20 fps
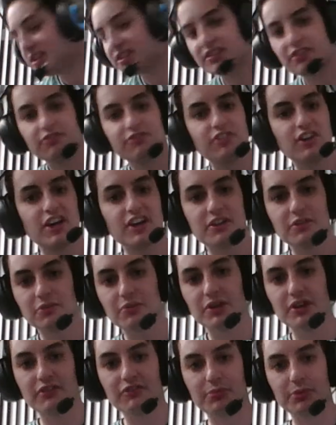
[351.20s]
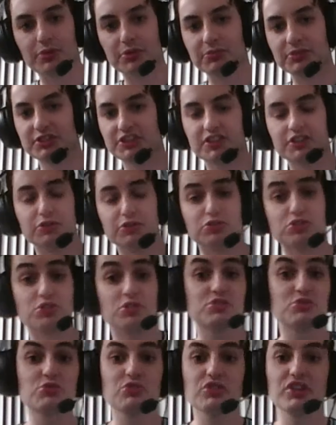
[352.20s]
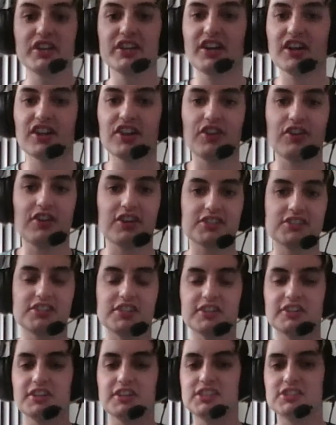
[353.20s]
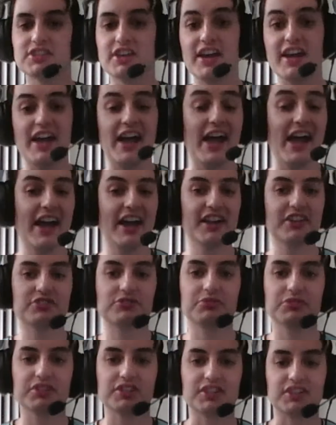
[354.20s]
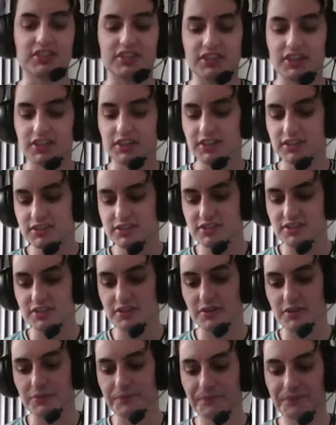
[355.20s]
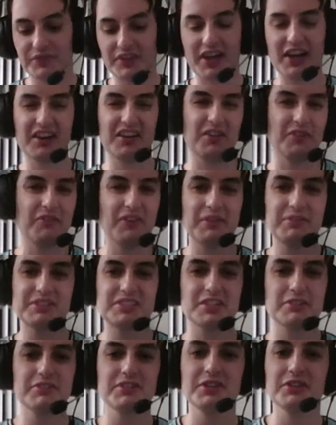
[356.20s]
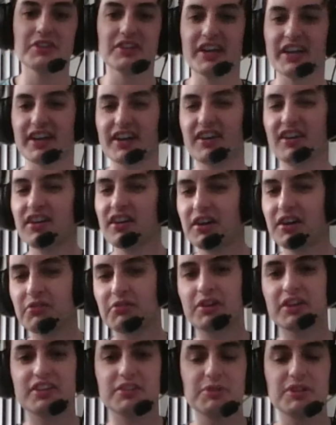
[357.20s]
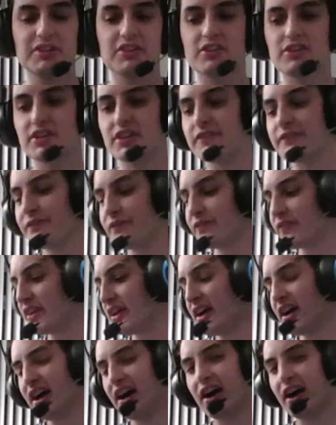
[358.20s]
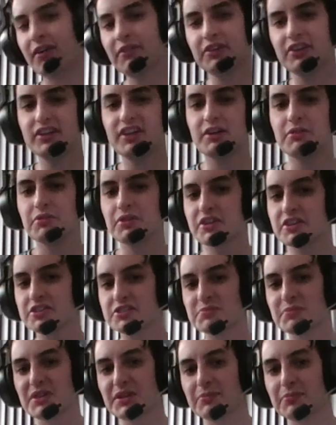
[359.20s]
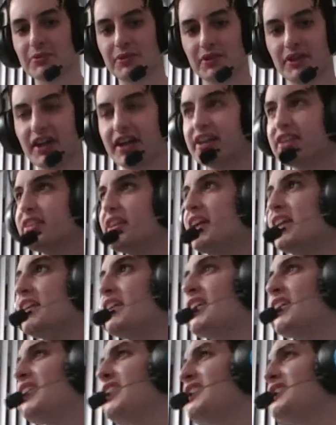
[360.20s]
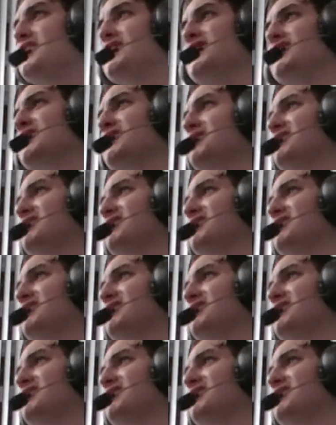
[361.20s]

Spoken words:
final one of Bloom Into You. So it's really not a long series, and it's really good. So, I don't know, maybe some of you are like, oh, I want it to be longer. I'm really not one of those people. Like, Nana has